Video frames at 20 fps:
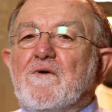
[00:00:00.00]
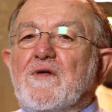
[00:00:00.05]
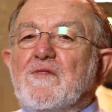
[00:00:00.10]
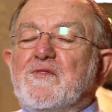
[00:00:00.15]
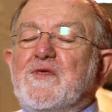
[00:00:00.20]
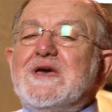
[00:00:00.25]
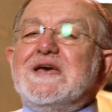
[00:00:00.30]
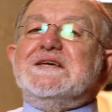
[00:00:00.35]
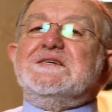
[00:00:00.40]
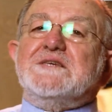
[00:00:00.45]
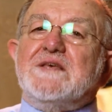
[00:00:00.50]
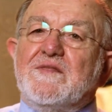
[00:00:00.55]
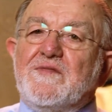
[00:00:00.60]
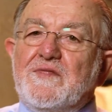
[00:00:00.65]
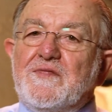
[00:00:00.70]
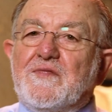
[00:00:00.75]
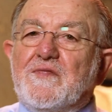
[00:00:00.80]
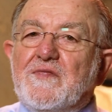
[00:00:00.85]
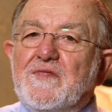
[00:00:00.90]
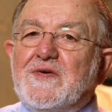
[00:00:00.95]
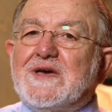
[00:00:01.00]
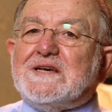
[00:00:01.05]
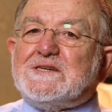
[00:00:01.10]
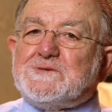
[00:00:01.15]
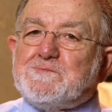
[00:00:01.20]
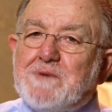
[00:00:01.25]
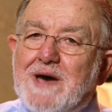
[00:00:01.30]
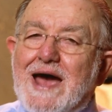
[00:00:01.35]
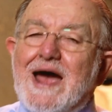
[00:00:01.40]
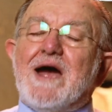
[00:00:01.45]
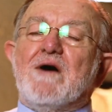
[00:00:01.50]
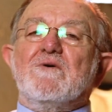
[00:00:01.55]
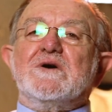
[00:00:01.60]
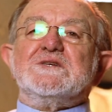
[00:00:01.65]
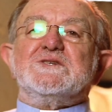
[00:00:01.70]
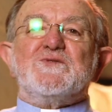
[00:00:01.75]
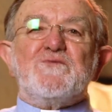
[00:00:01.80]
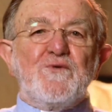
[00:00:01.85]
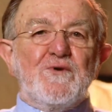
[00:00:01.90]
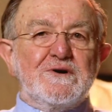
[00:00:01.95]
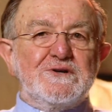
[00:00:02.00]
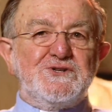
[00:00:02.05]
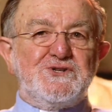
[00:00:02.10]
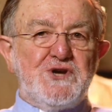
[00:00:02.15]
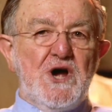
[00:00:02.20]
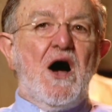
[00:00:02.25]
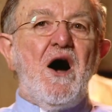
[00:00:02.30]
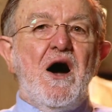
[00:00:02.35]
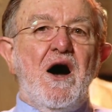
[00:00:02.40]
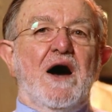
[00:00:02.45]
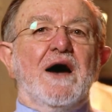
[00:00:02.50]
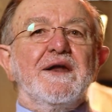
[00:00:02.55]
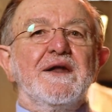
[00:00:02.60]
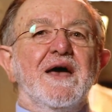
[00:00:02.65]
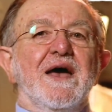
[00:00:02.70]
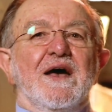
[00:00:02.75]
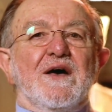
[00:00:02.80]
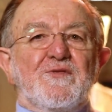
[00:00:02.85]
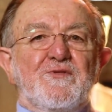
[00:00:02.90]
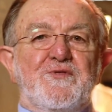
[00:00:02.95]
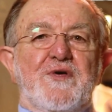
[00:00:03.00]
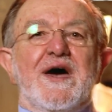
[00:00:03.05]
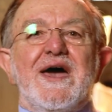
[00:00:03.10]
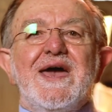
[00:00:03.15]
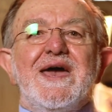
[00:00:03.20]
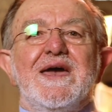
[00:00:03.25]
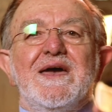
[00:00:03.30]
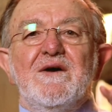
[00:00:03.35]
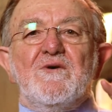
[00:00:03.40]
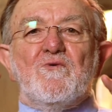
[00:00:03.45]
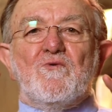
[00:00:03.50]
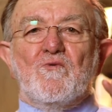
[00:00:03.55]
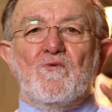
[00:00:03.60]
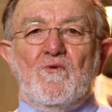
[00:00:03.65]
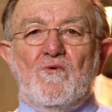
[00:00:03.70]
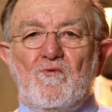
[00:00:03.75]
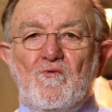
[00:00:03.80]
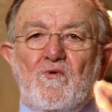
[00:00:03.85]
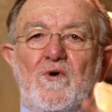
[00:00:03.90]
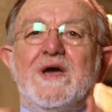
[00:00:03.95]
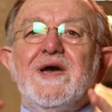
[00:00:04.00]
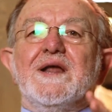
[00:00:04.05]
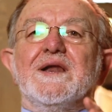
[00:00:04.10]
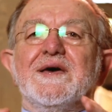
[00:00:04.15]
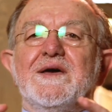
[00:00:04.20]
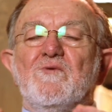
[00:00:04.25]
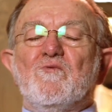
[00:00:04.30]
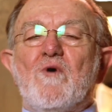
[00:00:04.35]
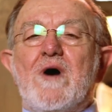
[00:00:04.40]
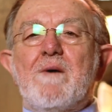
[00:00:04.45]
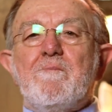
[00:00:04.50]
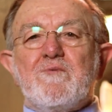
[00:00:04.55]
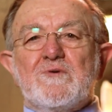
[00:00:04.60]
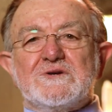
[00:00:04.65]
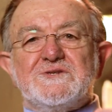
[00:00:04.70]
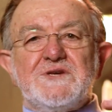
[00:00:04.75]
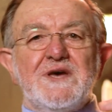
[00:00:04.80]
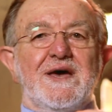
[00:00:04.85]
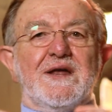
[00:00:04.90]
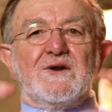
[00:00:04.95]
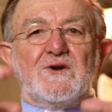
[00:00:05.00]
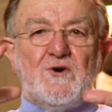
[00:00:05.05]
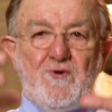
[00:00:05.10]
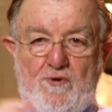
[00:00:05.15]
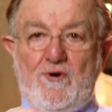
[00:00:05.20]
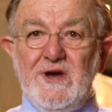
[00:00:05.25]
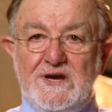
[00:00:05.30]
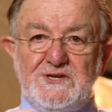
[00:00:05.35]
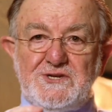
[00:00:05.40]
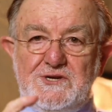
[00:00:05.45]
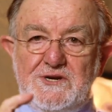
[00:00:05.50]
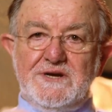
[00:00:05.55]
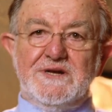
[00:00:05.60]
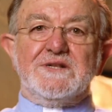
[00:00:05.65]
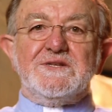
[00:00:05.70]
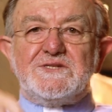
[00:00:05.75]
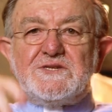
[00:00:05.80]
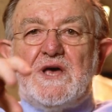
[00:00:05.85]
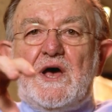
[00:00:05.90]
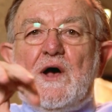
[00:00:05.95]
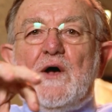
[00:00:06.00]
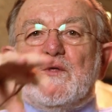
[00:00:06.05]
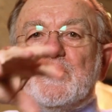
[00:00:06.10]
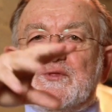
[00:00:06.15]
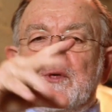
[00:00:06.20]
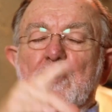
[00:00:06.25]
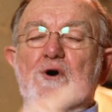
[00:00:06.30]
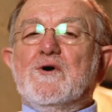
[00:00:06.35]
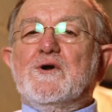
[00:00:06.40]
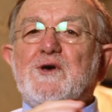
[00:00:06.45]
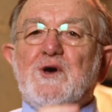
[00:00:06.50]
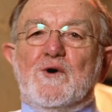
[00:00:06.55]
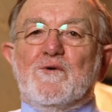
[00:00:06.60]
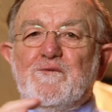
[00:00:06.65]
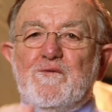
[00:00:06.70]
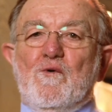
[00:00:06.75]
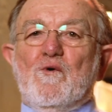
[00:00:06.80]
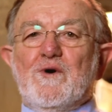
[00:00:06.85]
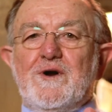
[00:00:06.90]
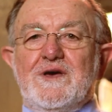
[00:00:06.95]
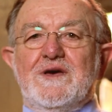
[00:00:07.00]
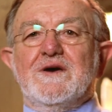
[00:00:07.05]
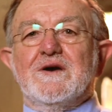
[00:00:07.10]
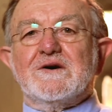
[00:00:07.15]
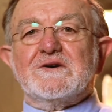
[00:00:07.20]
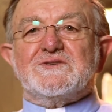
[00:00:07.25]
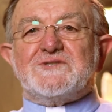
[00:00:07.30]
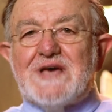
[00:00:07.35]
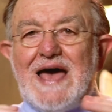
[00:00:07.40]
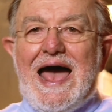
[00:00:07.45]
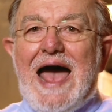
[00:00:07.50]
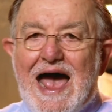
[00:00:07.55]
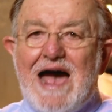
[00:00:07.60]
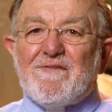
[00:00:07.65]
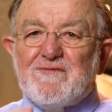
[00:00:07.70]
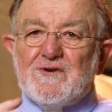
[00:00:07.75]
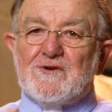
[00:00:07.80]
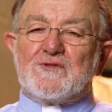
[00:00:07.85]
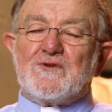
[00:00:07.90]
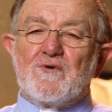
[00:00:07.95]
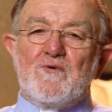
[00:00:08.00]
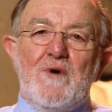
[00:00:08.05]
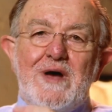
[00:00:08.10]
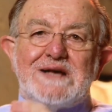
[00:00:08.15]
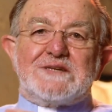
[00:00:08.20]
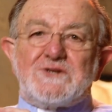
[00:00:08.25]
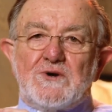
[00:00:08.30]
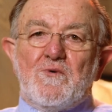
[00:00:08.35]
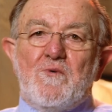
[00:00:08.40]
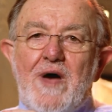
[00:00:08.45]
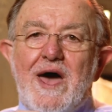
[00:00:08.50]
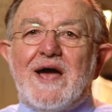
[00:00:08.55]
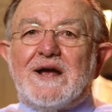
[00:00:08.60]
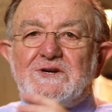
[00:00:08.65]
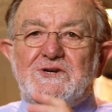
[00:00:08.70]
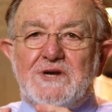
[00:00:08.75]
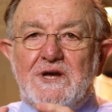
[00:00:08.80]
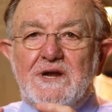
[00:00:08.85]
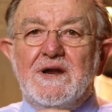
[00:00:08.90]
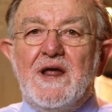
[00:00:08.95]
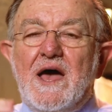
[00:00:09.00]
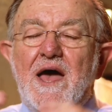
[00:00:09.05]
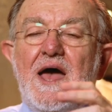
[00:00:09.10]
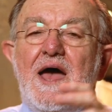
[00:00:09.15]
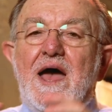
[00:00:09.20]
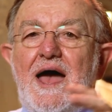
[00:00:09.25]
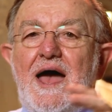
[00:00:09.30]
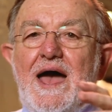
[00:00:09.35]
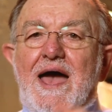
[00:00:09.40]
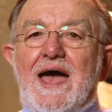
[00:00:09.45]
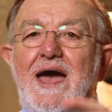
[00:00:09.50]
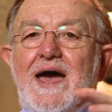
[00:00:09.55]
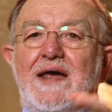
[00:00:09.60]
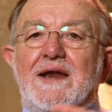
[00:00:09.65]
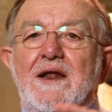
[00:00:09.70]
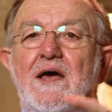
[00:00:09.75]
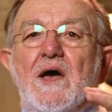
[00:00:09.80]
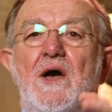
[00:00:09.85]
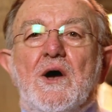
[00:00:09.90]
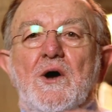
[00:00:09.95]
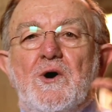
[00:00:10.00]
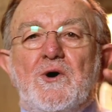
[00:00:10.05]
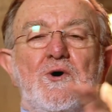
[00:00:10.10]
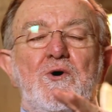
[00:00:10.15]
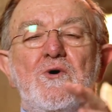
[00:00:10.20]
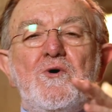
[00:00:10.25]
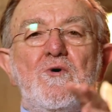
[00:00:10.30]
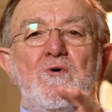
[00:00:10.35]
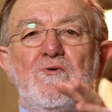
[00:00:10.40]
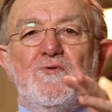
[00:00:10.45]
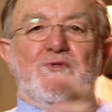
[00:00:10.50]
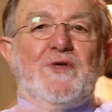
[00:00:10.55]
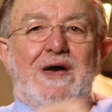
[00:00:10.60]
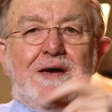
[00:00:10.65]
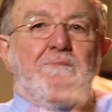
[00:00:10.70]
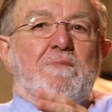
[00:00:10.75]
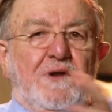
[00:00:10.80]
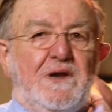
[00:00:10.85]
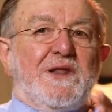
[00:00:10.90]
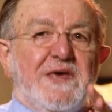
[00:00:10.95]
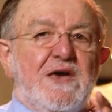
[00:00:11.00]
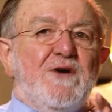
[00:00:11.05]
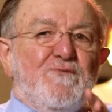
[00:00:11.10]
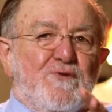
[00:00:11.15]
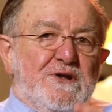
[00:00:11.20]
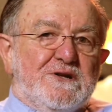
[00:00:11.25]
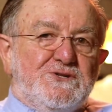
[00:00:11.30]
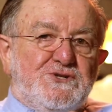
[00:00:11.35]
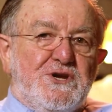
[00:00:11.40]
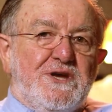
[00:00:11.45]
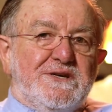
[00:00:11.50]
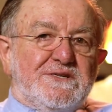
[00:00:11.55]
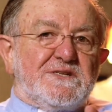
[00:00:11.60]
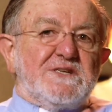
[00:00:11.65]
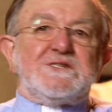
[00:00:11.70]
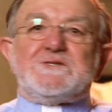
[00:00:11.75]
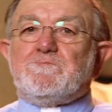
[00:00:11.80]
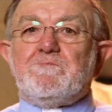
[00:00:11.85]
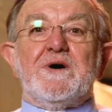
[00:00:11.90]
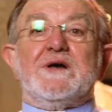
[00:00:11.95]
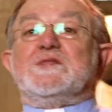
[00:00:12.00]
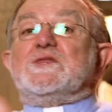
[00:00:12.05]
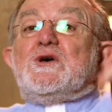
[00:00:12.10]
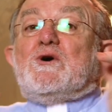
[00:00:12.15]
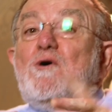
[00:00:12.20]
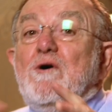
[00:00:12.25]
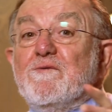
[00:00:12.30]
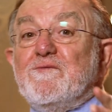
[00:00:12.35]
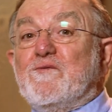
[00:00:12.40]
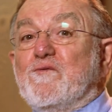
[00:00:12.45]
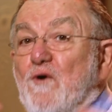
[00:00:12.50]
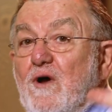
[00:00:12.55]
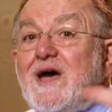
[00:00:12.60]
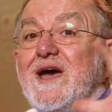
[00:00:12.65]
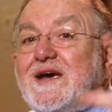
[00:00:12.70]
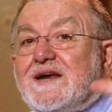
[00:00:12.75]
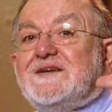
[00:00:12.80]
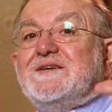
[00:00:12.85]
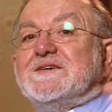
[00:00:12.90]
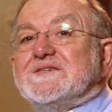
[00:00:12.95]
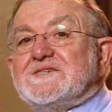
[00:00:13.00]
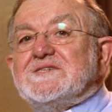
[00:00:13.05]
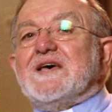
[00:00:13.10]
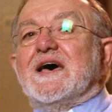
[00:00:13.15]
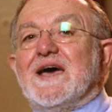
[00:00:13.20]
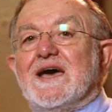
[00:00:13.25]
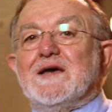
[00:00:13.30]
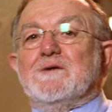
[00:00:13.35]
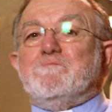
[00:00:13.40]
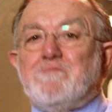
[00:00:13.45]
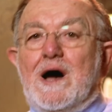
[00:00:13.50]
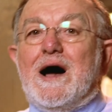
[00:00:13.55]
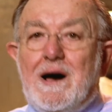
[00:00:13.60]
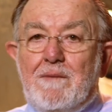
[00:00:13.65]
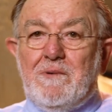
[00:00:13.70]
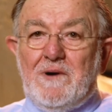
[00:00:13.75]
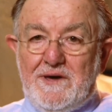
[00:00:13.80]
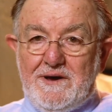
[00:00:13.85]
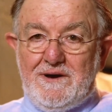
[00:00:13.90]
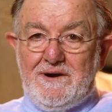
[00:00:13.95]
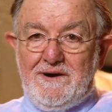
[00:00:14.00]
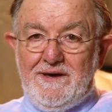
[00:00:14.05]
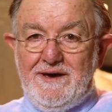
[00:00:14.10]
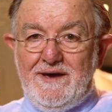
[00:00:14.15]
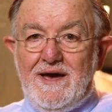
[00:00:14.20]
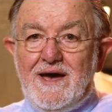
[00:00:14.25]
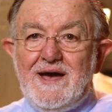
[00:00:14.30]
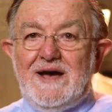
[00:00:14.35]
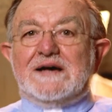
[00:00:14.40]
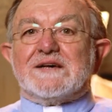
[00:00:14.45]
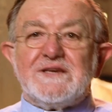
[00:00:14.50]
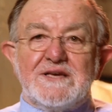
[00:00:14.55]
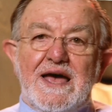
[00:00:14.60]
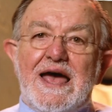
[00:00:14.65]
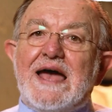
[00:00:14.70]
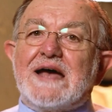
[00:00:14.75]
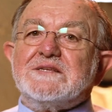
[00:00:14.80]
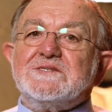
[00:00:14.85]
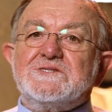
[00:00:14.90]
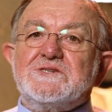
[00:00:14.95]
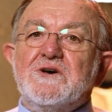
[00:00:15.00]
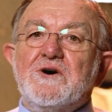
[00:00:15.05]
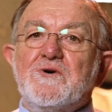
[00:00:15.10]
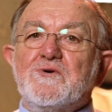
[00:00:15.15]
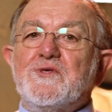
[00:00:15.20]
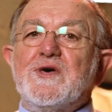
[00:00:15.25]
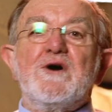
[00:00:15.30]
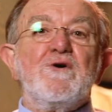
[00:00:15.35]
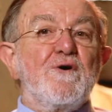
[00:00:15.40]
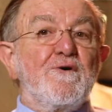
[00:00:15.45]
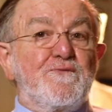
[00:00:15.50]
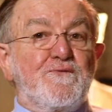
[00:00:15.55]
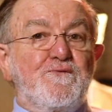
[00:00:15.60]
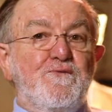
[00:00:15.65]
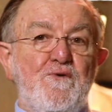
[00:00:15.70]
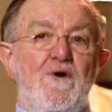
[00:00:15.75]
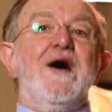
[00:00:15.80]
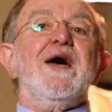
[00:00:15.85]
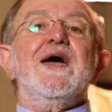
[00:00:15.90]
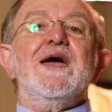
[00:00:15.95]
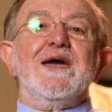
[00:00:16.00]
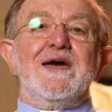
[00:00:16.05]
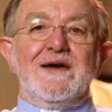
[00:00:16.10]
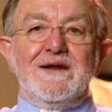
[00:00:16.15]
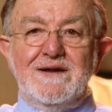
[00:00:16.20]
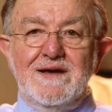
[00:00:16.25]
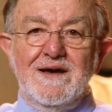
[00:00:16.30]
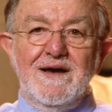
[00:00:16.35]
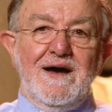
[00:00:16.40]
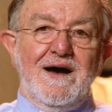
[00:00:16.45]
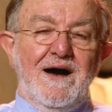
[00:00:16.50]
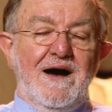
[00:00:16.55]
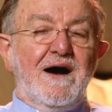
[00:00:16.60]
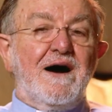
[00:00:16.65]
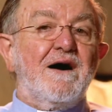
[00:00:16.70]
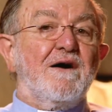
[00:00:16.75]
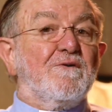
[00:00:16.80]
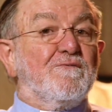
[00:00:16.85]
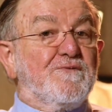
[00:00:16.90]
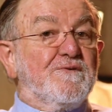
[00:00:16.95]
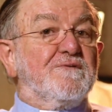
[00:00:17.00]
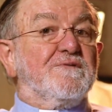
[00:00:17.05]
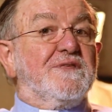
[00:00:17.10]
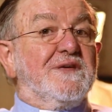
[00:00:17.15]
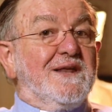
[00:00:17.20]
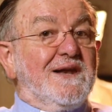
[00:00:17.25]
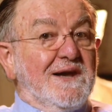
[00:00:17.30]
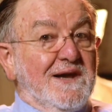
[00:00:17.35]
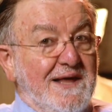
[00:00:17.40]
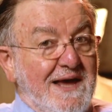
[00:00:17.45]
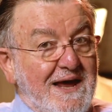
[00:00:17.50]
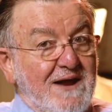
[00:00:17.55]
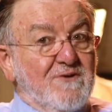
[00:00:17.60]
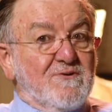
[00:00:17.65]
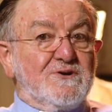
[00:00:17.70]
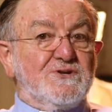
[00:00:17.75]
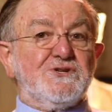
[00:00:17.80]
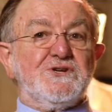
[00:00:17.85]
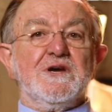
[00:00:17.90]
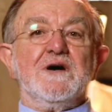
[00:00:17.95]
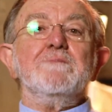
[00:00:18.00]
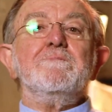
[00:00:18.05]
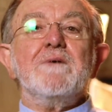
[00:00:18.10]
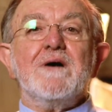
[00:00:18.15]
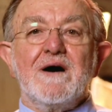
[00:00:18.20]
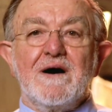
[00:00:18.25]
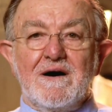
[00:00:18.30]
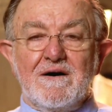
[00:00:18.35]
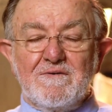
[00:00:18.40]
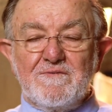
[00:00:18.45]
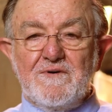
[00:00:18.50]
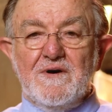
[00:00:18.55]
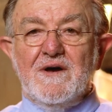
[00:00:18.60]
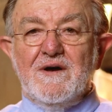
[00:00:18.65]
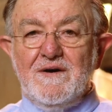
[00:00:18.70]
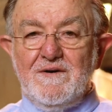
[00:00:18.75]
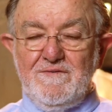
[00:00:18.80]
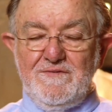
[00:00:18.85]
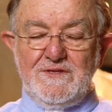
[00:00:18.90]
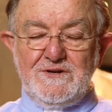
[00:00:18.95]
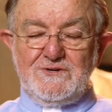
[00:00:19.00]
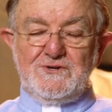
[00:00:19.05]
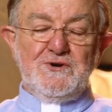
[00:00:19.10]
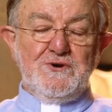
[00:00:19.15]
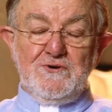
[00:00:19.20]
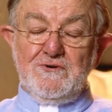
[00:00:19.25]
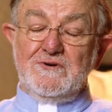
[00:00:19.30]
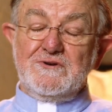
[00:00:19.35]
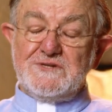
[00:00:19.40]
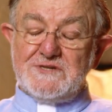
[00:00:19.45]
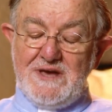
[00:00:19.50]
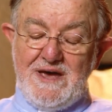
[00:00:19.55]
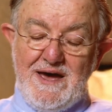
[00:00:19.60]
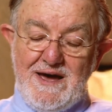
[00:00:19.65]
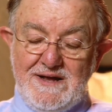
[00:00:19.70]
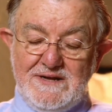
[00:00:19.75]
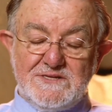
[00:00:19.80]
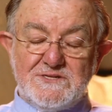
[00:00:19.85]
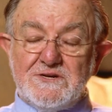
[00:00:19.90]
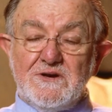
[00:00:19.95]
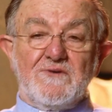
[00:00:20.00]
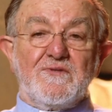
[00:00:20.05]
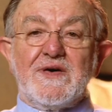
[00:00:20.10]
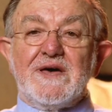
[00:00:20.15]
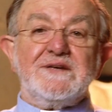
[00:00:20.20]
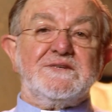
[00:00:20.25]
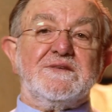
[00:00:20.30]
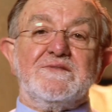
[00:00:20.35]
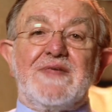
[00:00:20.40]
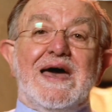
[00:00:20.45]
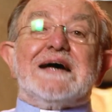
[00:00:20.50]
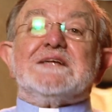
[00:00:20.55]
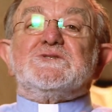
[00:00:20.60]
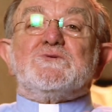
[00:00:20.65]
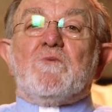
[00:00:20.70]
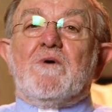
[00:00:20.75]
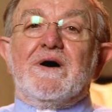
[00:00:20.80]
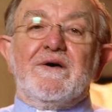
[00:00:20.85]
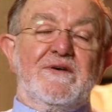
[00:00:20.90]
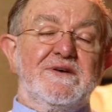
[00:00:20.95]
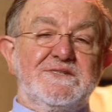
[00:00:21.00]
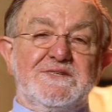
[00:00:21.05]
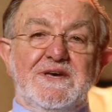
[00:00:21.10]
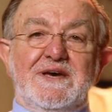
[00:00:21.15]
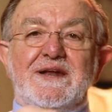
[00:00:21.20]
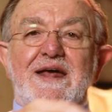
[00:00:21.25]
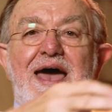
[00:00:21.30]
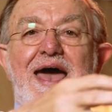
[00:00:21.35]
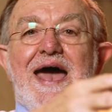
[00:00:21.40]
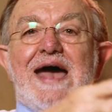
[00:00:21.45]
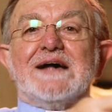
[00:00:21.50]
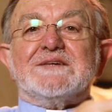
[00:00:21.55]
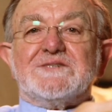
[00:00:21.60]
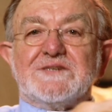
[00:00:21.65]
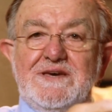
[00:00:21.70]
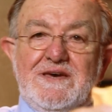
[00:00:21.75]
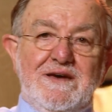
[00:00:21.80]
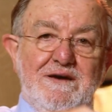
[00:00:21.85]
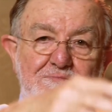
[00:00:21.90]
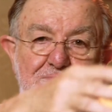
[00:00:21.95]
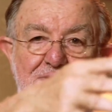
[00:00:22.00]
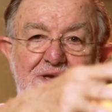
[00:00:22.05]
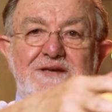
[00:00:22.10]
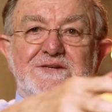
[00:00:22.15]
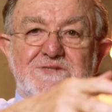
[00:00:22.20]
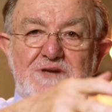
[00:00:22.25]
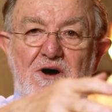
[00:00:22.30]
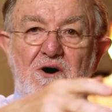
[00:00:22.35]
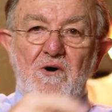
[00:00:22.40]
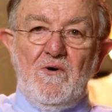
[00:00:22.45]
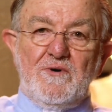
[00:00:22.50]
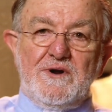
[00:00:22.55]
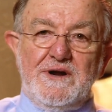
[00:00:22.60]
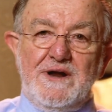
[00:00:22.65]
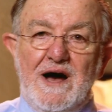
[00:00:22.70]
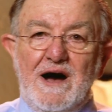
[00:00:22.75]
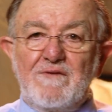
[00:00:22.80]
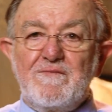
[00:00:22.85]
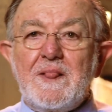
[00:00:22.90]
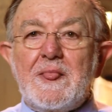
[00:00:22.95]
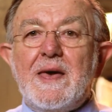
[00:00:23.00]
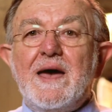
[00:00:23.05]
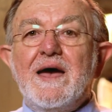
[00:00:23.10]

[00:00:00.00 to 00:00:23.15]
these parents, for John, they really represent Christians 30 or 40 years after the resurrection, and who they believe in Jesus, but they're afraid to say it publicly. And so they're afraid of the leadership of the Jews, and so that's why they said, ask him, he's old enough.